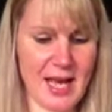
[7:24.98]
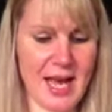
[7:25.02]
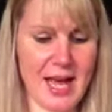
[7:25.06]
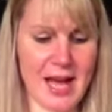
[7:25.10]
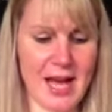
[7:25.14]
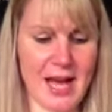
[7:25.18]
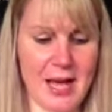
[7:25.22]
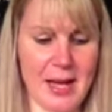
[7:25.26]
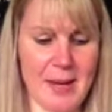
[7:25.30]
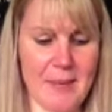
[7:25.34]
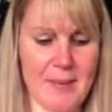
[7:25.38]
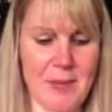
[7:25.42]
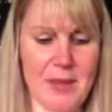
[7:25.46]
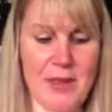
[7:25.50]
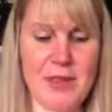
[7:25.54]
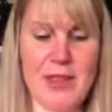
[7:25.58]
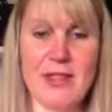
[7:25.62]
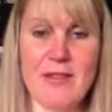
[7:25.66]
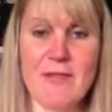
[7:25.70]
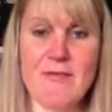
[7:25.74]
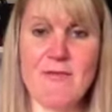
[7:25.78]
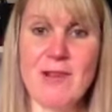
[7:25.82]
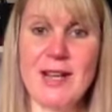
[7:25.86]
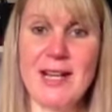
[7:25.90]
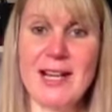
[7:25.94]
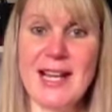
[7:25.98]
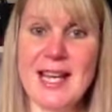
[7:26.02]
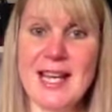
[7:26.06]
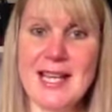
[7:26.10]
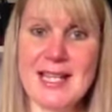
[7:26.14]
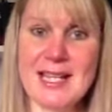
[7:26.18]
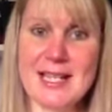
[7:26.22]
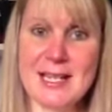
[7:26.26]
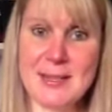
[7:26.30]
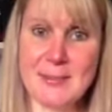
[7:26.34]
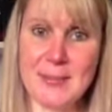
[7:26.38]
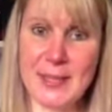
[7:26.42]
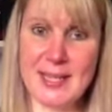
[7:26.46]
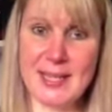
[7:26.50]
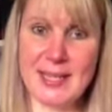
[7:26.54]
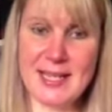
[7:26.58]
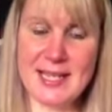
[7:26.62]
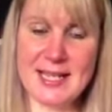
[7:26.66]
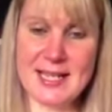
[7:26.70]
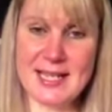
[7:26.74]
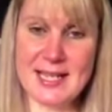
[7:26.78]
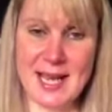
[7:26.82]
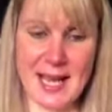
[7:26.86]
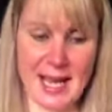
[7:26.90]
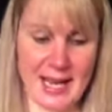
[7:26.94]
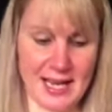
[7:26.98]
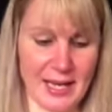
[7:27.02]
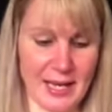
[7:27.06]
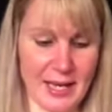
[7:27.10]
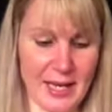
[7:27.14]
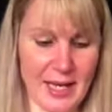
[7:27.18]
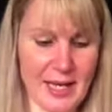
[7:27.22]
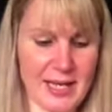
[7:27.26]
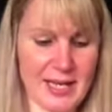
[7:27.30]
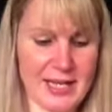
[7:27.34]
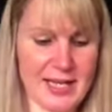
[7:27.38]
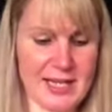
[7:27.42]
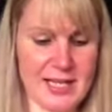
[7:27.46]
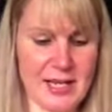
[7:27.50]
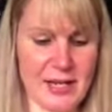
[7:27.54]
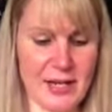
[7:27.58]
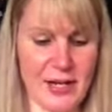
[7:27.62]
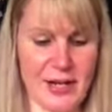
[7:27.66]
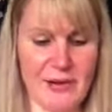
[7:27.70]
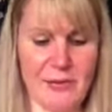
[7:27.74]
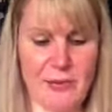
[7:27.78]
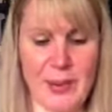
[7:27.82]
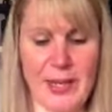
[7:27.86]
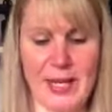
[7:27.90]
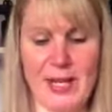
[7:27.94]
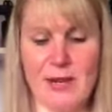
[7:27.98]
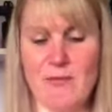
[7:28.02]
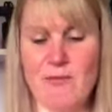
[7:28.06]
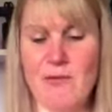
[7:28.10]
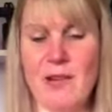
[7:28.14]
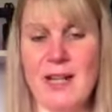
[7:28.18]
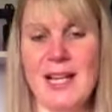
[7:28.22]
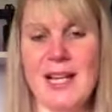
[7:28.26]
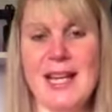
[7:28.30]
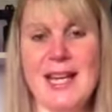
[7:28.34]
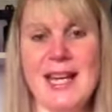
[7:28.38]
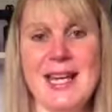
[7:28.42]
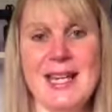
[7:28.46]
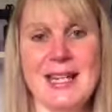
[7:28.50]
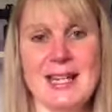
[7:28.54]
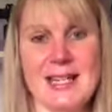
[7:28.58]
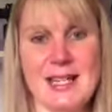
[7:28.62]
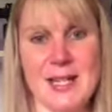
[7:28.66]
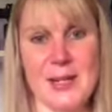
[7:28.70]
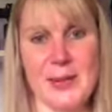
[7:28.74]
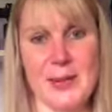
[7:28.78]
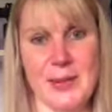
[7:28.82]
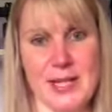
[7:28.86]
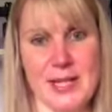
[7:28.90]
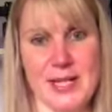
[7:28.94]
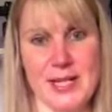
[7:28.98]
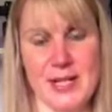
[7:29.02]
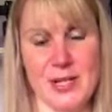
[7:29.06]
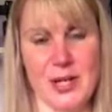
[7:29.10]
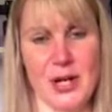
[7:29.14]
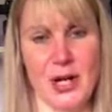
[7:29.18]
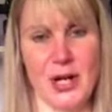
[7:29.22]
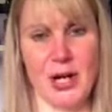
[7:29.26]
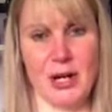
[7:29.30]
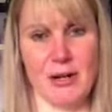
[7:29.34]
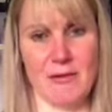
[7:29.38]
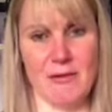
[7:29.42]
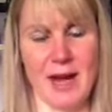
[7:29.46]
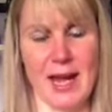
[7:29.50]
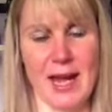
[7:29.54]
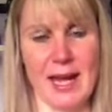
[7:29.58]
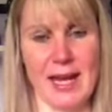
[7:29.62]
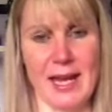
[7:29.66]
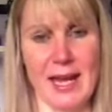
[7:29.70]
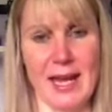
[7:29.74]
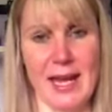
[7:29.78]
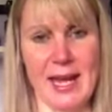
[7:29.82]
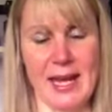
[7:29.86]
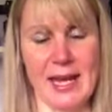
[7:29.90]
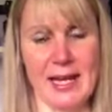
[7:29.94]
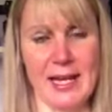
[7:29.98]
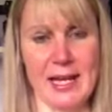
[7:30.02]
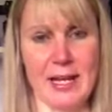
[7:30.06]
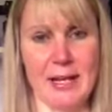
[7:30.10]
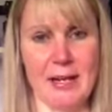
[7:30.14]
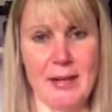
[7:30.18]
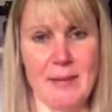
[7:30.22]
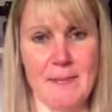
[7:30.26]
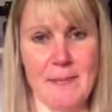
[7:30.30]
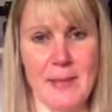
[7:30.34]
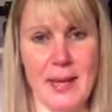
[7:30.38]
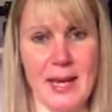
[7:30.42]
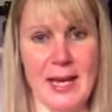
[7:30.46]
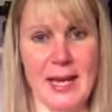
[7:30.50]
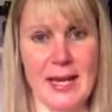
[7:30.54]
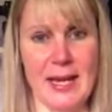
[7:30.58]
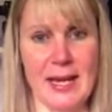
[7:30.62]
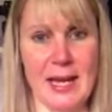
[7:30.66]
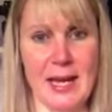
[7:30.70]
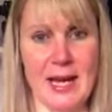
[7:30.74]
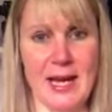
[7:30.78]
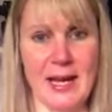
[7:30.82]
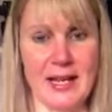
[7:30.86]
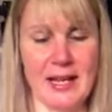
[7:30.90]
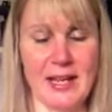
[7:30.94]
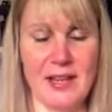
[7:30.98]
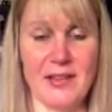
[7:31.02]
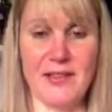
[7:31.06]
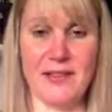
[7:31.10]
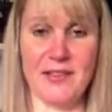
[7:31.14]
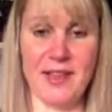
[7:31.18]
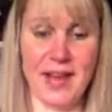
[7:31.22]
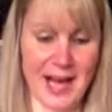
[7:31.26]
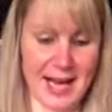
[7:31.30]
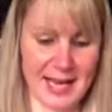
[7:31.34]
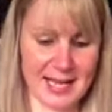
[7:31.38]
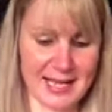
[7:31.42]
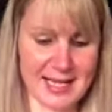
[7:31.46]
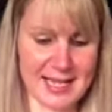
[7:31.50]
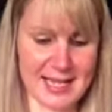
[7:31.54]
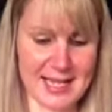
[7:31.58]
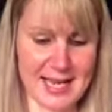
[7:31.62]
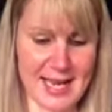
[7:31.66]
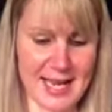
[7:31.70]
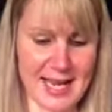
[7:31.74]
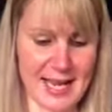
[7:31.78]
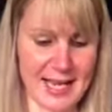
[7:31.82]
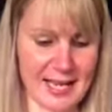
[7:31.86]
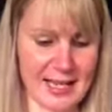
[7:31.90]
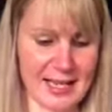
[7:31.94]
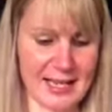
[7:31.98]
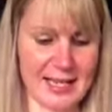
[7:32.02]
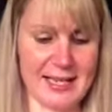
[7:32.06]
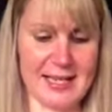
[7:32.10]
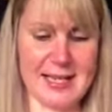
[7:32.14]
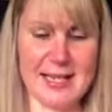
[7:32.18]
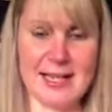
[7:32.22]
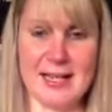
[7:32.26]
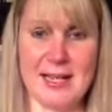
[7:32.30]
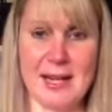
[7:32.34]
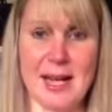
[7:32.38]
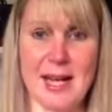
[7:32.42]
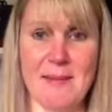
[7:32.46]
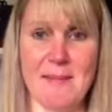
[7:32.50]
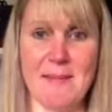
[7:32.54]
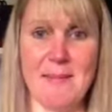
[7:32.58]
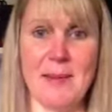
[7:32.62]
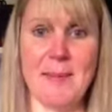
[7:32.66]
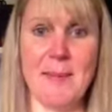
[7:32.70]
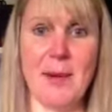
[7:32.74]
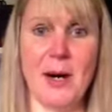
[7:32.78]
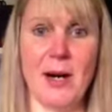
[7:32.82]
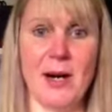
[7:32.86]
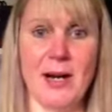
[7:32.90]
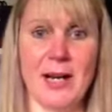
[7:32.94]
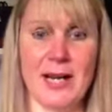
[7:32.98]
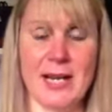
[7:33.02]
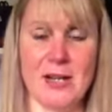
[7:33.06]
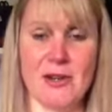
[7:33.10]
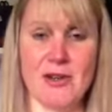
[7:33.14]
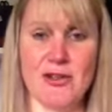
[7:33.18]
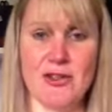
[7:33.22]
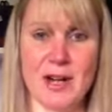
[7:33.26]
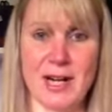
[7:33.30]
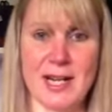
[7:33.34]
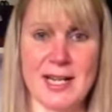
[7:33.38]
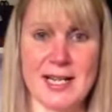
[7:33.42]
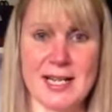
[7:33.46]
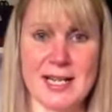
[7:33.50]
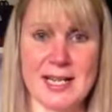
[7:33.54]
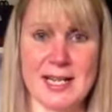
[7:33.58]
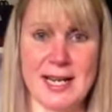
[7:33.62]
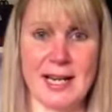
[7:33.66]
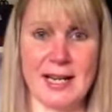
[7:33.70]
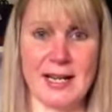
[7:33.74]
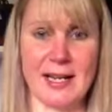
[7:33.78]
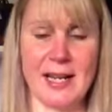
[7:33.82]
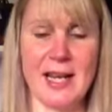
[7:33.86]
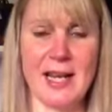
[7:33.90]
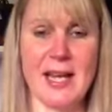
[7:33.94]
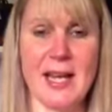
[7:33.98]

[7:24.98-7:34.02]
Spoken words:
Relatability, so if we can relate to a story, it can be cathartic and be more interesting.